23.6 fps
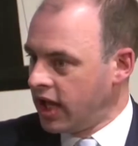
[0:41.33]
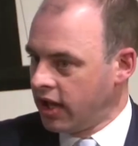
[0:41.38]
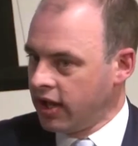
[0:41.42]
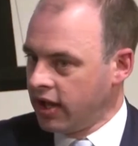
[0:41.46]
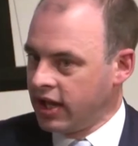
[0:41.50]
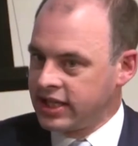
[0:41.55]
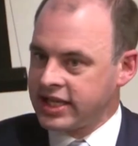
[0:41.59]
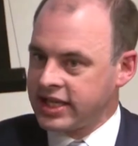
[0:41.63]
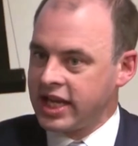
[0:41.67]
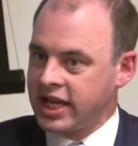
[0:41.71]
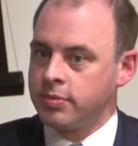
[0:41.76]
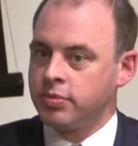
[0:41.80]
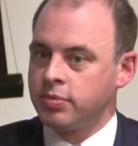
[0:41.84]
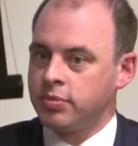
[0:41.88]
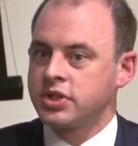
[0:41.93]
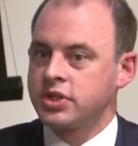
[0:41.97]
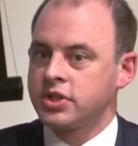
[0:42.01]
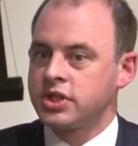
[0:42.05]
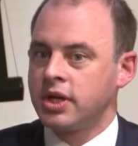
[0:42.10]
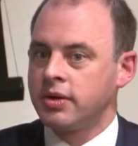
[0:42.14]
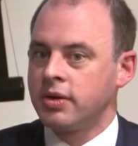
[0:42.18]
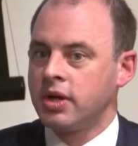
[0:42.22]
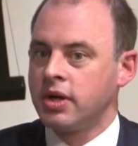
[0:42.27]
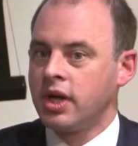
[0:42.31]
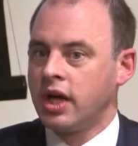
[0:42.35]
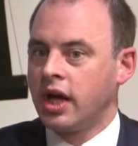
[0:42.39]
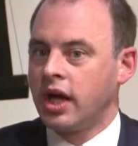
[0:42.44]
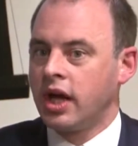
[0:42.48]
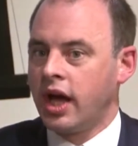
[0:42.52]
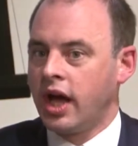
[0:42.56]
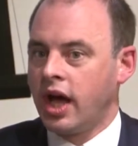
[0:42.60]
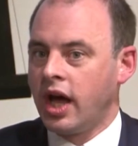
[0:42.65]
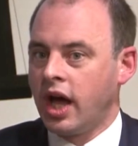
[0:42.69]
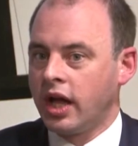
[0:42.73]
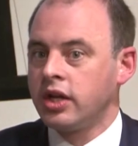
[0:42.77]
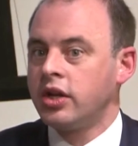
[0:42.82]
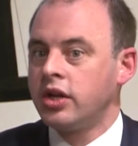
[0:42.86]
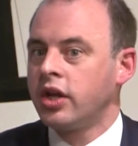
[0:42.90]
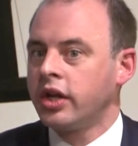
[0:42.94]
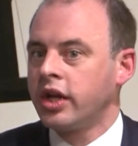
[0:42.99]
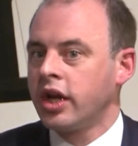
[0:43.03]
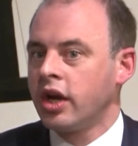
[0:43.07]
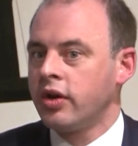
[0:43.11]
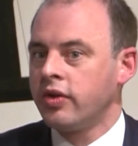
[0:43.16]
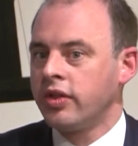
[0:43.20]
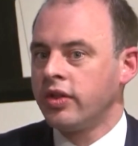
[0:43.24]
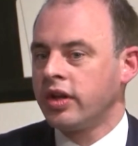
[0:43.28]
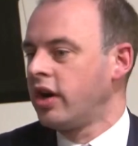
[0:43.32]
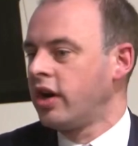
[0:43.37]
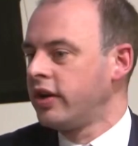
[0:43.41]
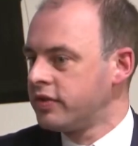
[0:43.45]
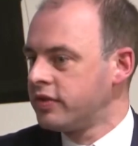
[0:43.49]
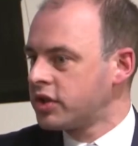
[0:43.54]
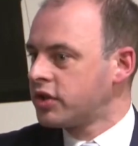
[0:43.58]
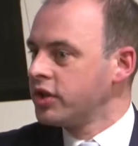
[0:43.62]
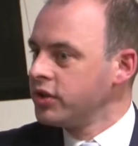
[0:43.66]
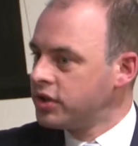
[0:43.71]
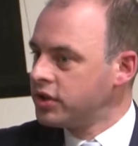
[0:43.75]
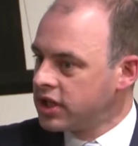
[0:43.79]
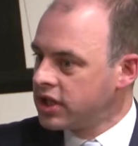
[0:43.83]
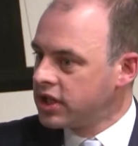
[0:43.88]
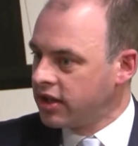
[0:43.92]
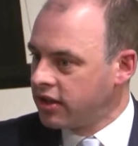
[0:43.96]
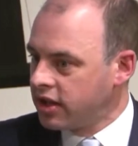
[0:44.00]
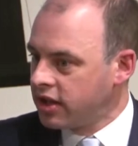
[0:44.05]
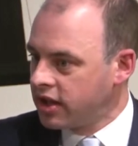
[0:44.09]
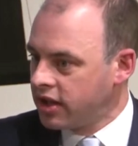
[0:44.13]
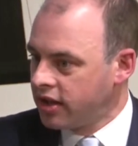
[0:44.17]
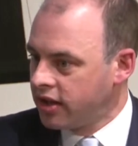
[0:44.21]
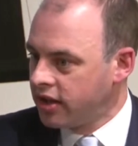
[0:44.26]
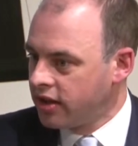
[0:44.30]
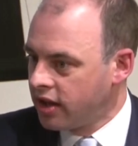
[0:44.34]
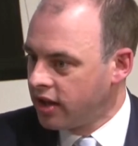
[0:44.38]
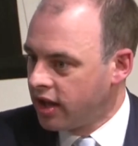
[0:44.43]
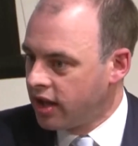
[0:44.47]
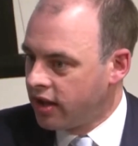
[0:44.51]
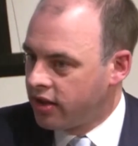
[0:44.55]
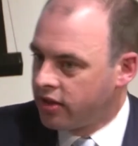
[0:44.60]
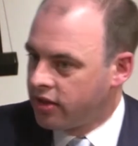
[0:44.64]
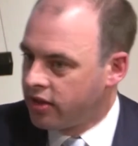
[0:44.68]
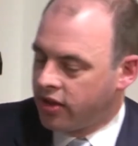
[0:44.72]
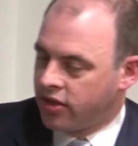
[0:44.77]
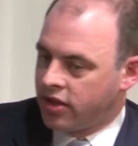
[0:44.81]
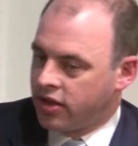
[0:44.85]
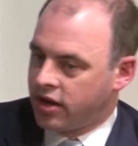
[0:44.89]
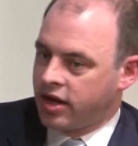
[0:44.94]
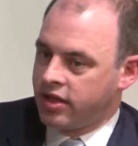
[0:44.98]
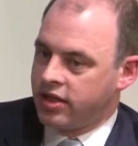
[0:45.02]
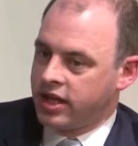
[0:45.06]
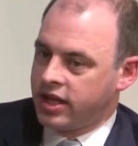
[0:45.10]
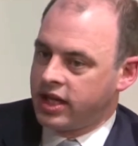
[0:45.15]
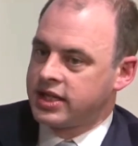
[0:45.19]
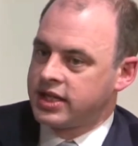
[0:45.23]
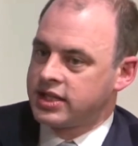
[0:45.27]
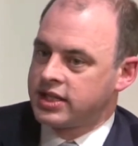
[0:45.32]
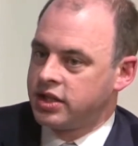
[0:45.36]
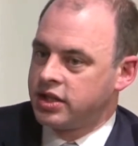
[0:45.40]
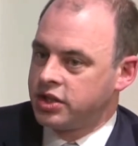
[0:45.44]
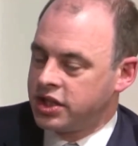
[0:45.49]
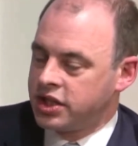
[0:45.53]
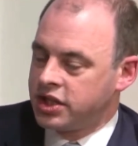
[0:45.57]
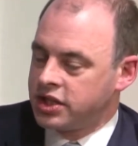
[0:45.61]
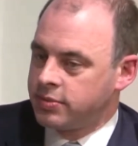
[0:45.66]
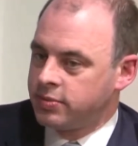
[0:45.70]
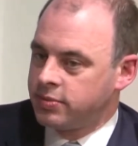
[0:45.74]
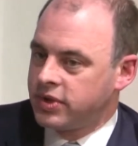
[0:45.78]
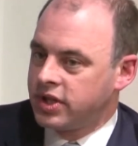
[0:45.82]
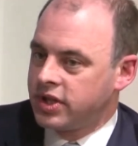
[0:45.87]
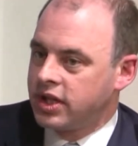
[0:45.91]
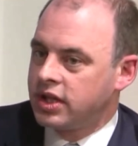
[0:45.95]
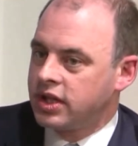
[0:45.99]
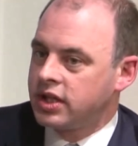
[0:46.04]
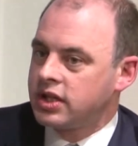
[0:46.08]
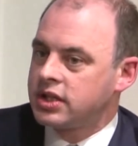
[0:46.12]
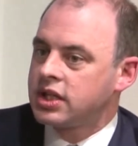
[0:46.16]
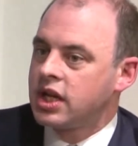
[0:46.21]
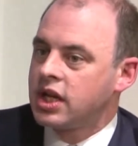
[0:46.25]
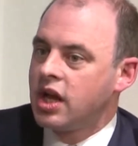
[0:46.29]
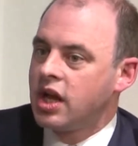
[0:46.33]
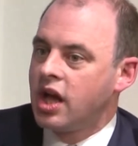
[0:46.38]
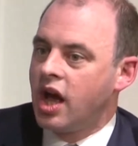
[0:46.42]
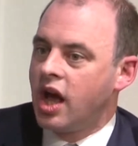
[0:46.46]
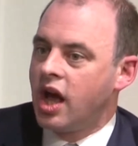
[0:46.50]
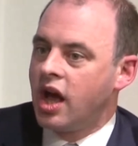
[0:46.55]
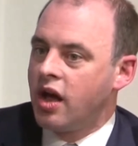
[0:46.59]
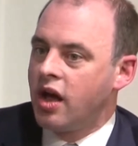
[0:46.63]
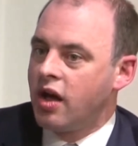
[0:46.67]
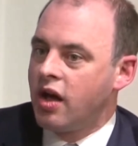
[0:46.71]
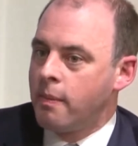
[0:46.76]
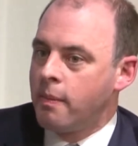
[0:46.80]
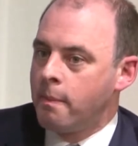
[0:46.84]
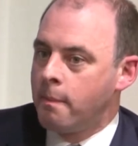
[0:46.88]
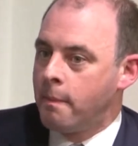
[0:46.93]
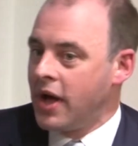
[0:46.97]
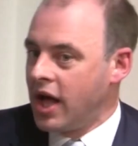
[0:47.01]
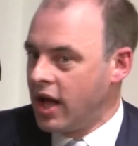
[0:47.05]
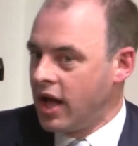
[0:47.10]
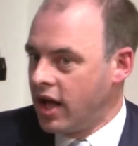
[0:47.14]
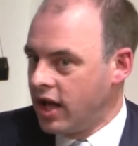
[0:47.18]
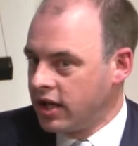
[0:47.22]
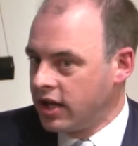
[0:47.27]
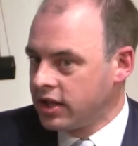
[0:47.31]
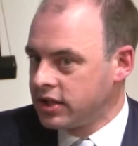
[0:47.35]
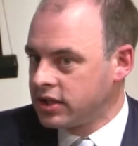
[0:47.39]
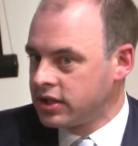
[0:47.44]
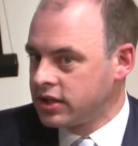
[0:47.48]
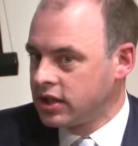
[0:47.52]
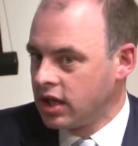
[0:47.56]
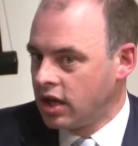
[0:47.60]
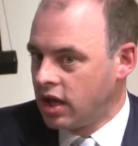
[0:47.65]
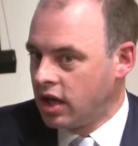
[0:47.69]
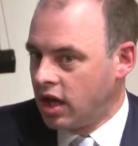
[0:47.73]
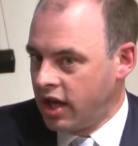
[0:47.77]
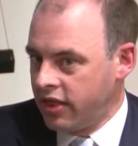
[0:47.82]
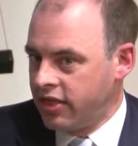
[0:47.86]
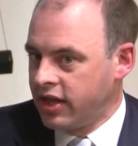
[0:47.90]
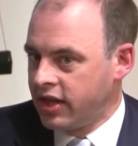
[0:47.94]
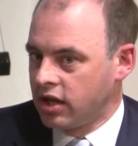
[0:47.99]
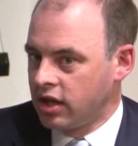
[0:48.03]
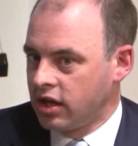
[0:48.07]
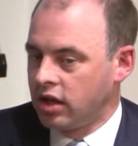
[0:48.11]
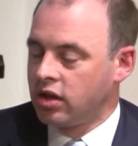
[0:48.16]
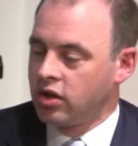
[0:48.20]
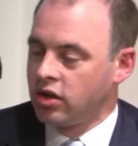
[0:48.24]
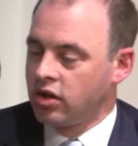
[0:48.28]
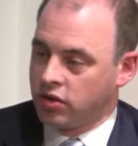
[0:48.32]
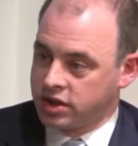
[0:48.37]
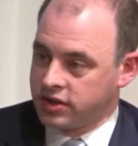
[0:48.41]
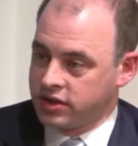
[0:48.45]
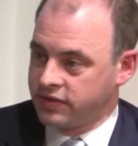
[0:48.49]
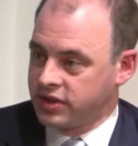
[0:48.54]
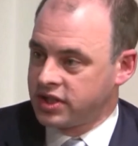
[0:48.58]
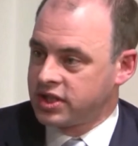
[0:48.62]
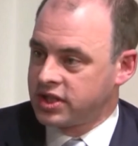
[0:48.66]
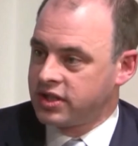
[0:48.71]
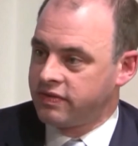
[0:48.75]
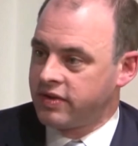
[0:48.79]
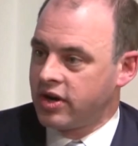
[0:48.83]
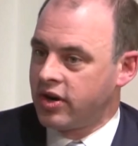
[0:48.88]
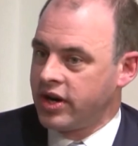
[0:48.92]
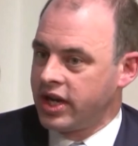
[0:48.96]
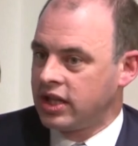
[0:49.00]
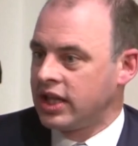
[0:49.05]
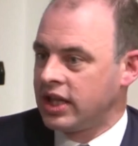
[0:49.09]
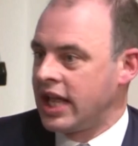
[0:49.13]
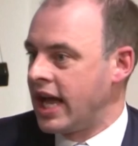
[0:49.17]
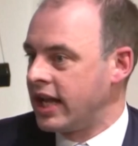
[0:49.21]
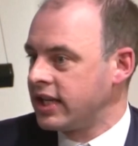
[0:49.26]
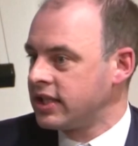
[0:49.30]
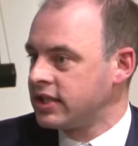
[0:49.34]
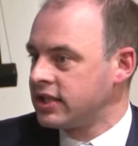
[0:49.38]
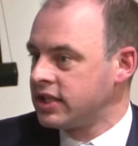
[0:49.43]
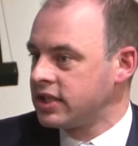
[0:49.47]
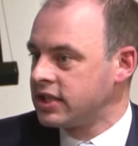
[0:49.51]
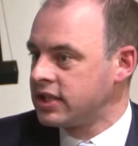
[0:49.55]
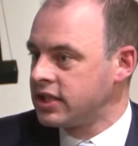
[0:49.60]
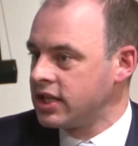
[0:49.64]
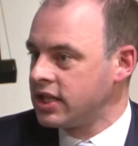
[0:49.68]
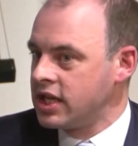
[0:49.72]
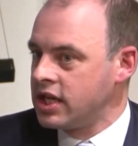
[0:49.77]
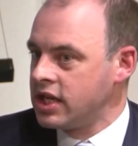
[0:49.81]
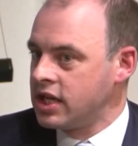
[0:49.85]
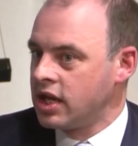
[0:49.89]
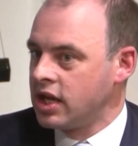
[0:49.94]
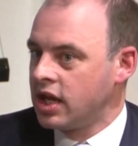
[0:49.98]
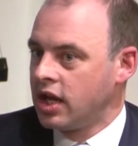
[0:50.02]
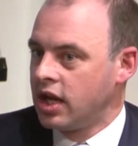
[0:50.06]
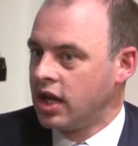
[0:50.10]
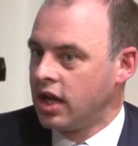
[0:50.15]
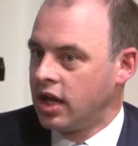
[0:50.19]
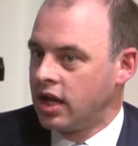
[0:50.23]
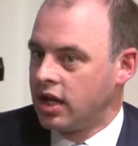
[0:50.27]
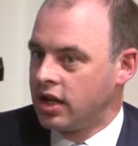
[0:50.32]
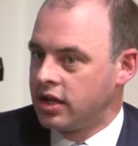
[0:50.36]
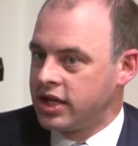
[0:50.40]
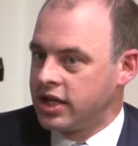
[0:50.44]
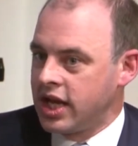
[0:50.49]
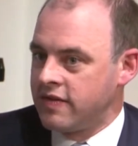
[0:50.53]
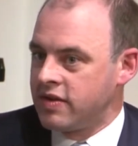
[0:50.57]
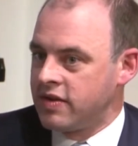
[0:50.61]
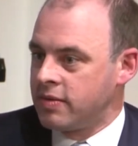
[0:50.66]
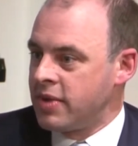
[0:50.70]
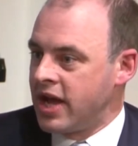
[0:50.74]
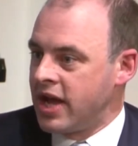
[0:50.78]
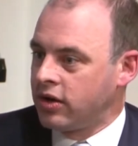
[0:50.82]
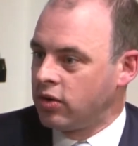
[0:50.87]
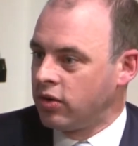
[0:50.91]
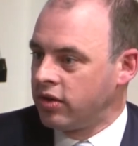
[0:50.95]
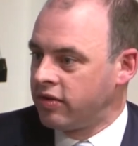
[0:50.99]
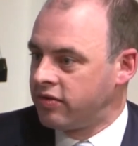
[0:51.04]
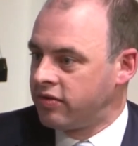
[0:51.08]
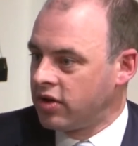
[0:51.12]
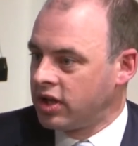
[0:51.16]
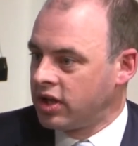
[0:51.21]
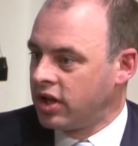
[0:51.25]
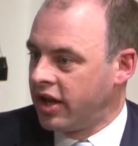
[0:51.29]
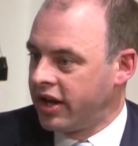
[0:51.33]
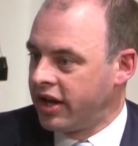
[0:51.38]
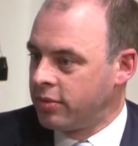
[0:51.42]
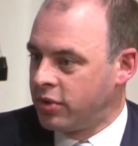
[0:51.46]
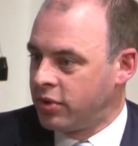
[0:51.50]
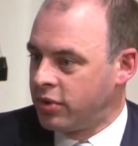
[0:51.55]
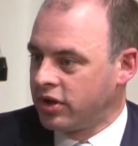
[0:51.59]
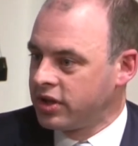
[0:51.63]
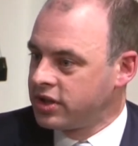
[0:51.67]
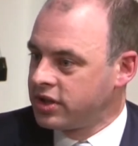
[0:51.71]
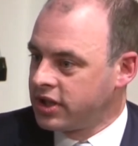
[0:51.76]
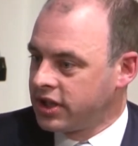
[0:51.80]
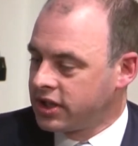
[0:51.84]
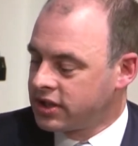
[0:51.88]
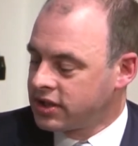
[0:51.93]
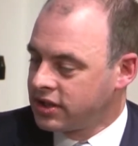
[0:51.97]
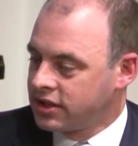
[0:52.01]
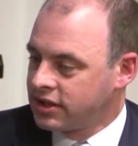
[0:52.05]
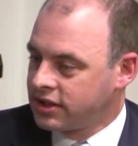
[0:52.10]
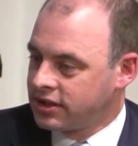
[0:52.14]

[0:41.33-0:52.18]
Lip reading: is able to undergo the kind of scrutiny that I think is legitimate. But I think a lot of us are very glad to see David back on the front line of politics.